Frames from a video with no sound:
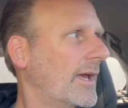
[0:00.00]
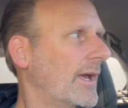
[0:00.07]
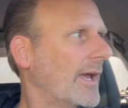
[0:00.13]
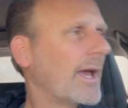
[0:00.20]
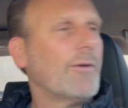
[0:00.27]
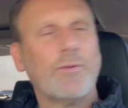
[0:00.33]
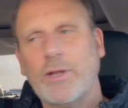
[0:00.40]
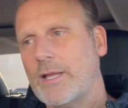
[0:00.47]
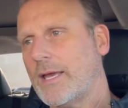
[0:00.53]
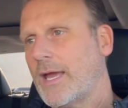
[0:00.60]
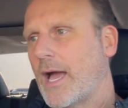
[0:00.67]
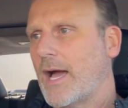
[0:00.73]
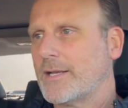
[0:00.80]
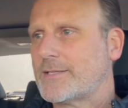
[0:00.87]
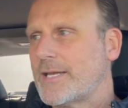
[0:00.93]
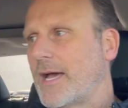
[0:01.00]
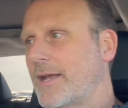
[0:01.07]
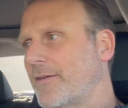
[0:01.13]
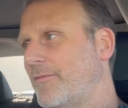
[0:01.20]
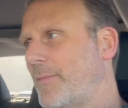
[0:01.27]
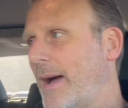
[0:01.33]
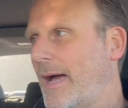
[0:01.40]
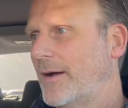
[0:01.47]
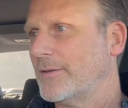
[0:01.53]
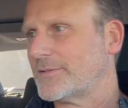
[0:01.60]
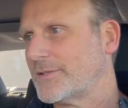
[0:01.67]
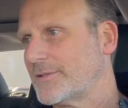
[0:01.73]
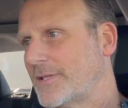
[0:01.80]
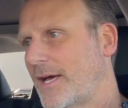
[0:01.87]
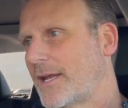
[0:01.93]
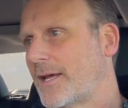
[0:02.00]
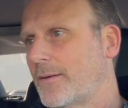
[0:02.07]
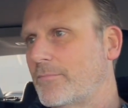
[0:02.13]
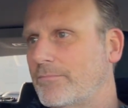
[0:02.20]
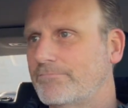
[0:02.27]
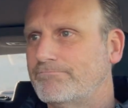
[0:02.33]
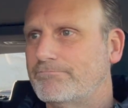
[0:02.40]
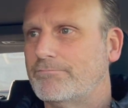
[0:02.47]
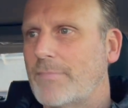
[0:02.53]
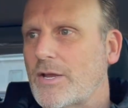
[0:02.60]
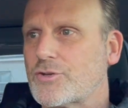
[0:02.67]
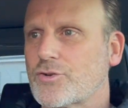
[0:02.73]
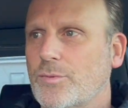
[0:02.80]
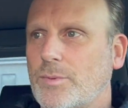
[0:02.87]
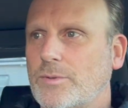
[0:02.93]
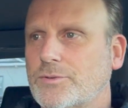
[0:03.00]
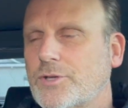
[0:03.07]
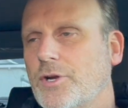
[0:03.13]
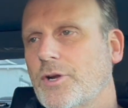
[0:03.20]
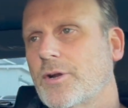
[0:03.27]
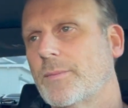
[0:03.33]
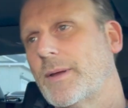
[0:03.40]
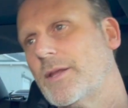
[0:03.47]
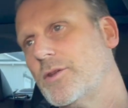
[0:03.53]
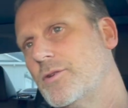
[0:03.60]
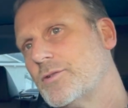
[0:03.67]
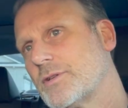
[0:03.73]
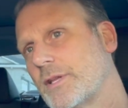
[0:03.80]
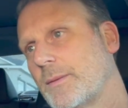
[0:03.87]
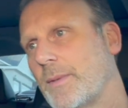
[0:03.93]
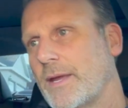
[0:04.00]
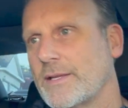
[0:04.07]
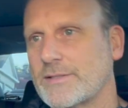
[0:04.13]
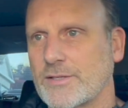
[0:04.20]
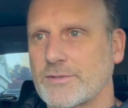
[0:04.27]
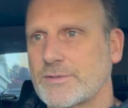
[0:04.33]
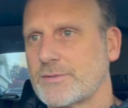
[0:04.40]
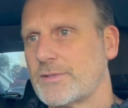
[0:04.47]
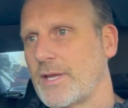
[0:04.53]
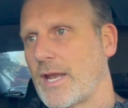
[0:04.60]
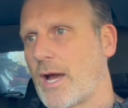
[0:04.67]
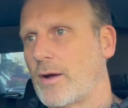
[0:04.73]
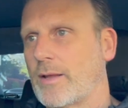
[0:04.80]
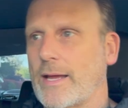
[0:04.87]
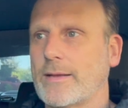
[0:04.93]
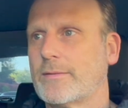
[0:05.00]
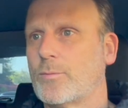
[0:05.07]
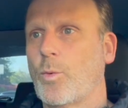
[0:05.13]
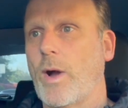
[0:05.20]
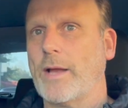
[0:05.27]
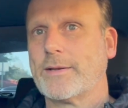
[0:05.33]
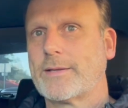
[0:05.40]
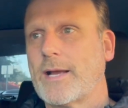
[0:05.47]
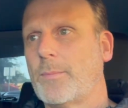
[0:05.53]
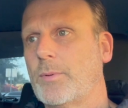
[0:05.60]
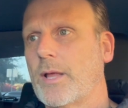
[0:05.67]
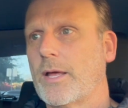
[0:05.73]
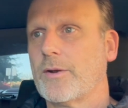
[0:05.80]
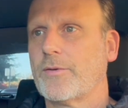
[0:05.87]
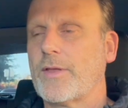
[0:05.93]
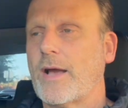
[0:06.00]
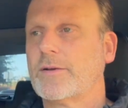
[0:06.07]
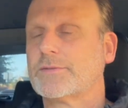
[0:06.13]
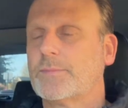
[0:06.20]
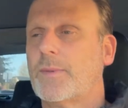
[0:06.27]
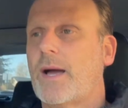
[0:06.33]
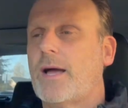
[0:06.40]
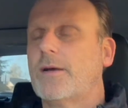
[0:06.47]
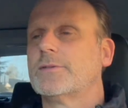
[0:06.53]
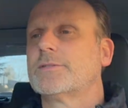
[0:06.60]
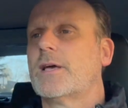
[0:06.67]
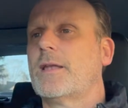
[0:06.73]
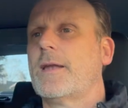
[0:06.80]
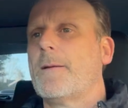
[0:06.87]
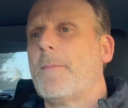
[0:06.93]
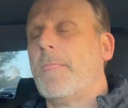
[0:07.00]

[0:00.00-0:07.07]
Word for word: And really, a ton of miles is not a measurable term. It usually means there's, you know, like what, a couple hundred thousand miles on it.